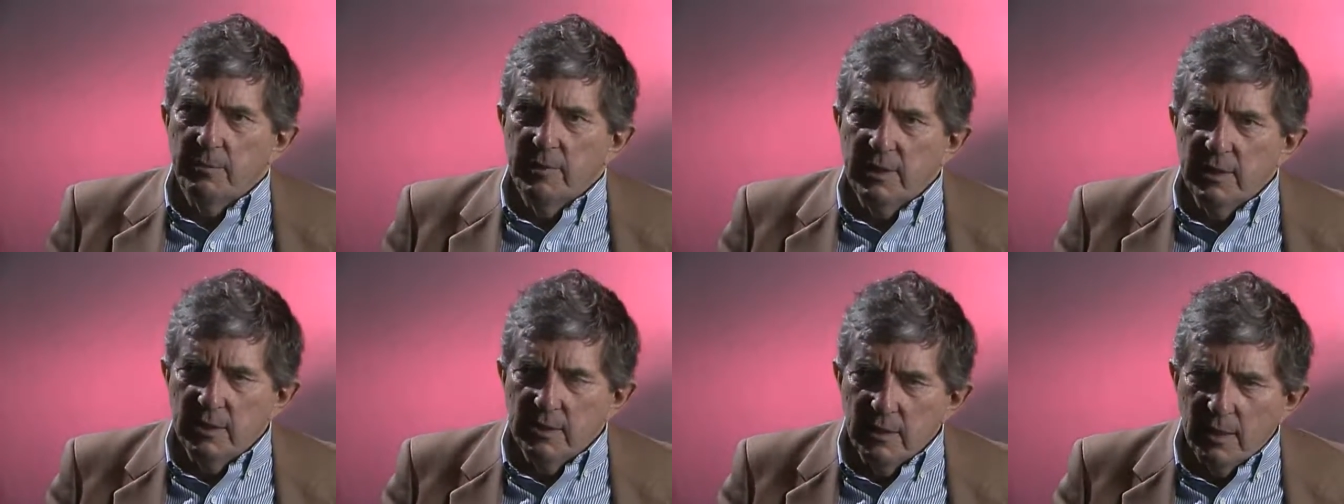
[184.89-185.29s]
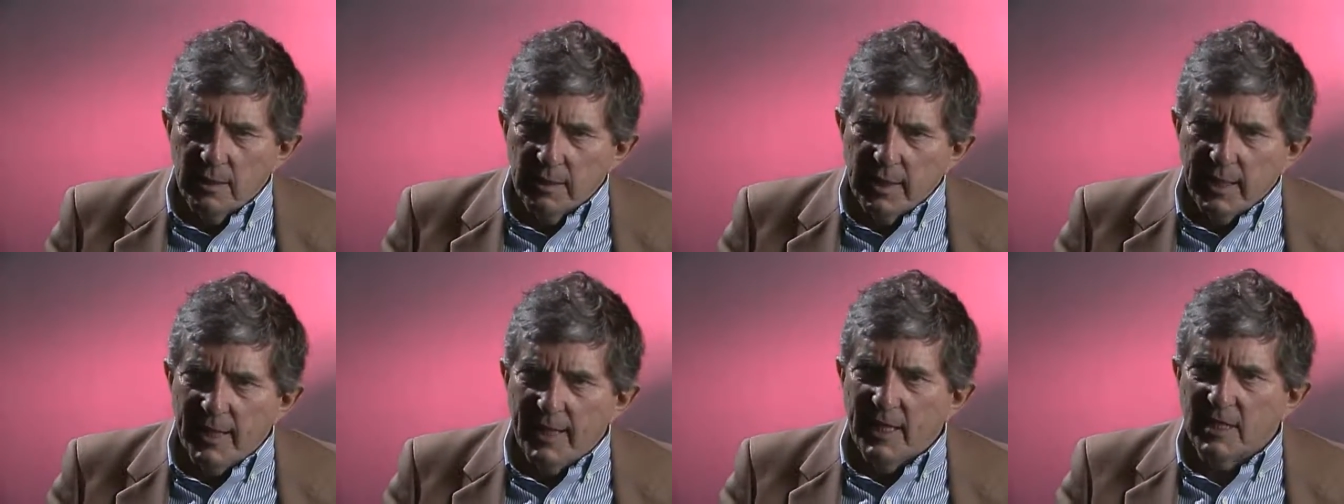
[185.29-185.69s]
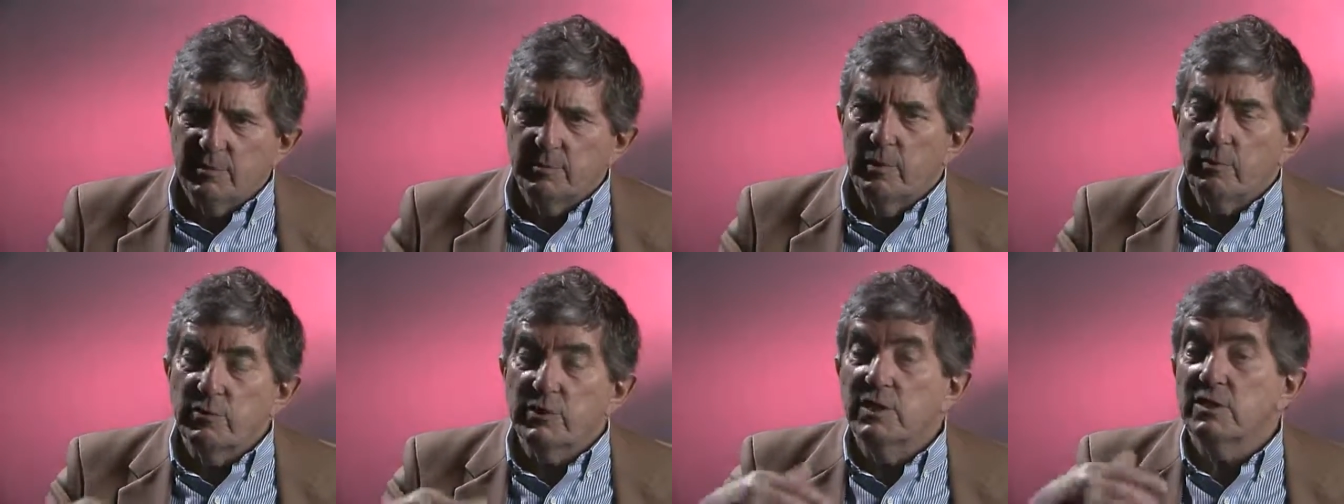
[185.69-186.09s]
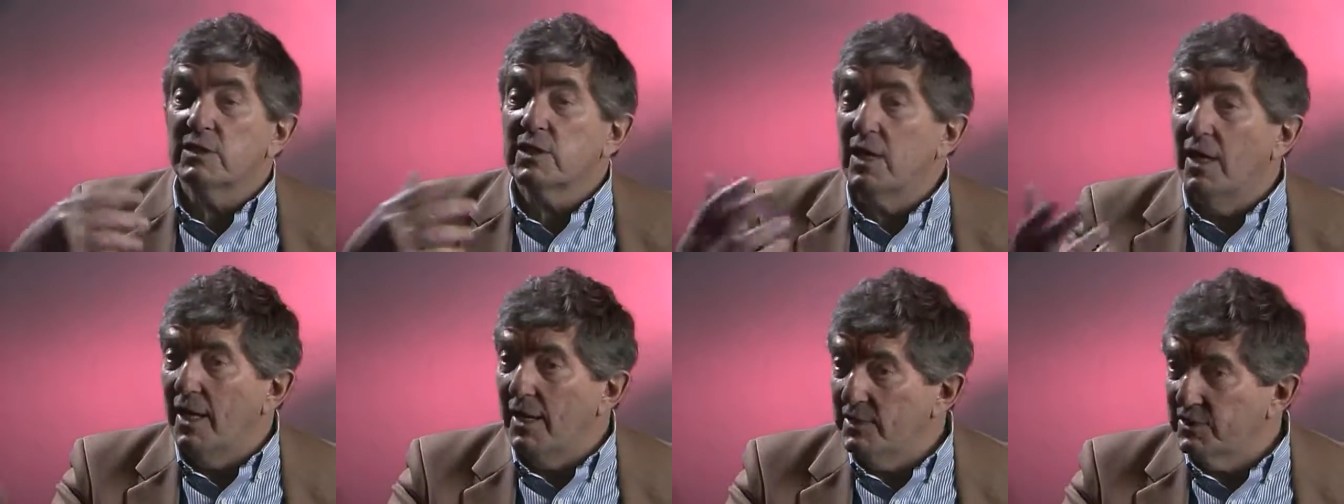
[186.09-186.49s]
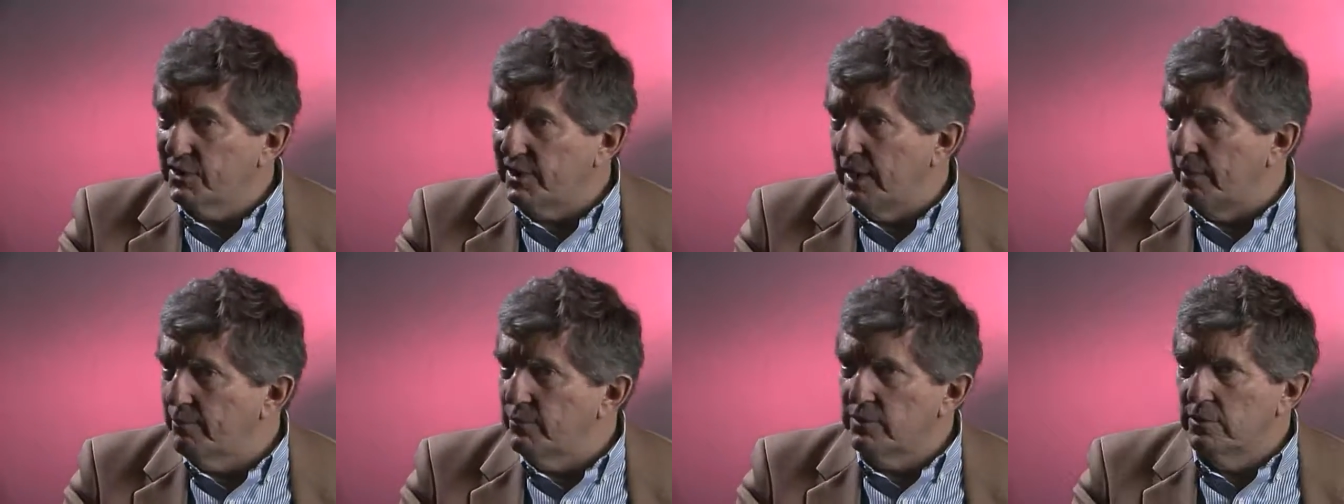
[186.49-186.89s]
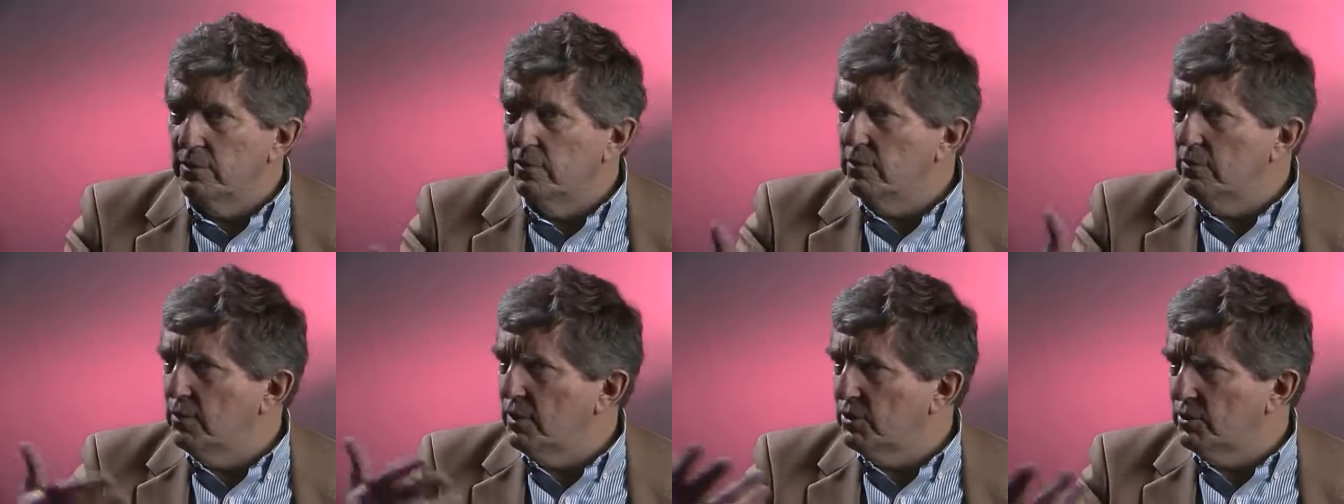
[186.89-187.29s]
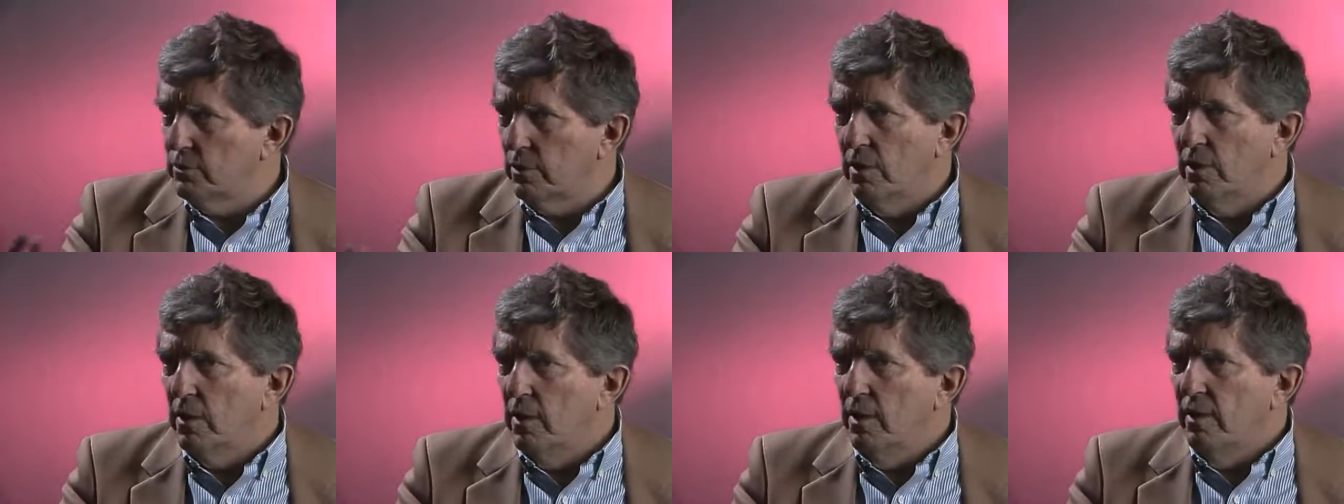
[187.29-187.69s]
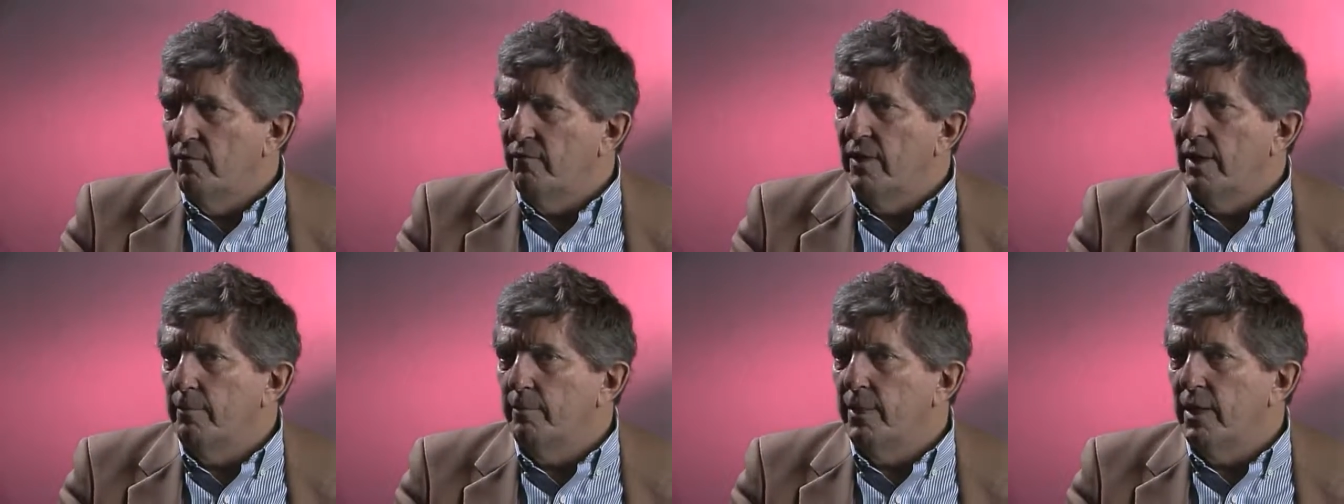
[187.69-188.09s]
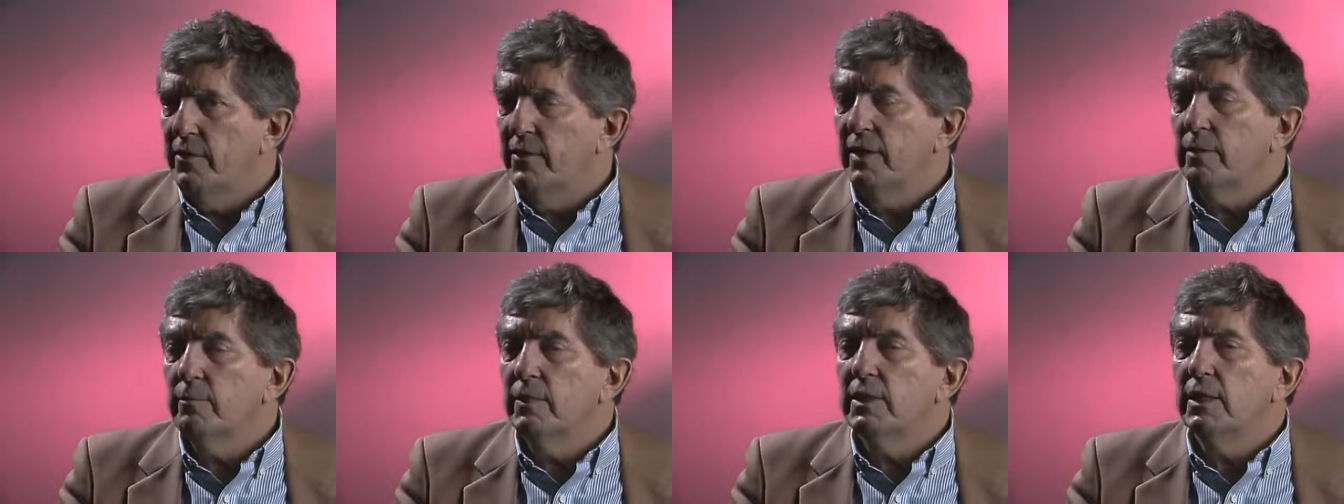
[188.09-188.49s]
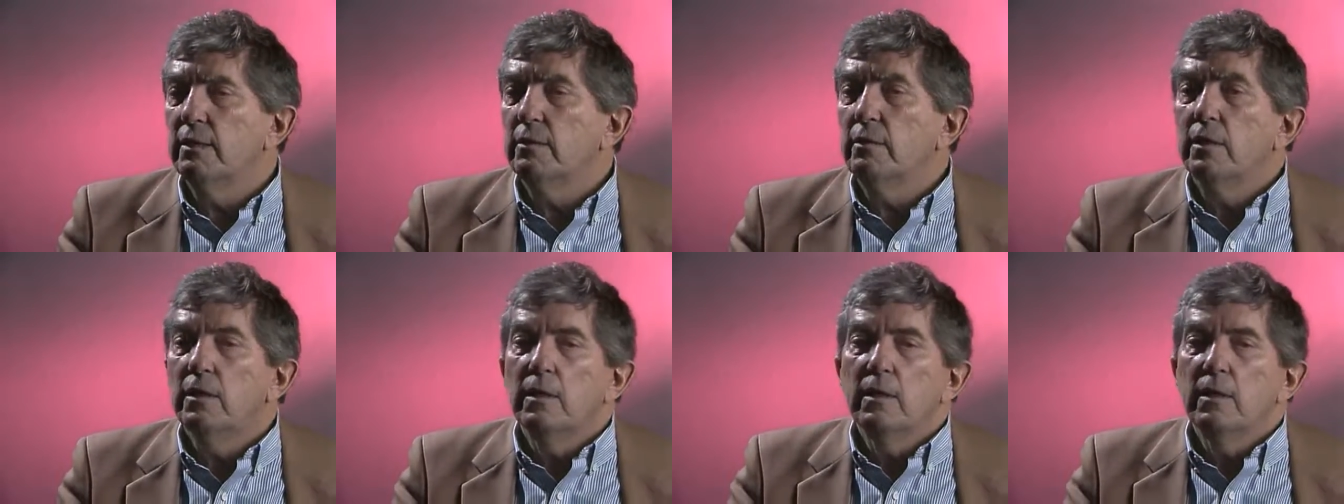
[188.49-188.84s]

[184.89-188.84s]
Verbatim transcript: He did not cast me. It was his concept to do this vampire thing, but he,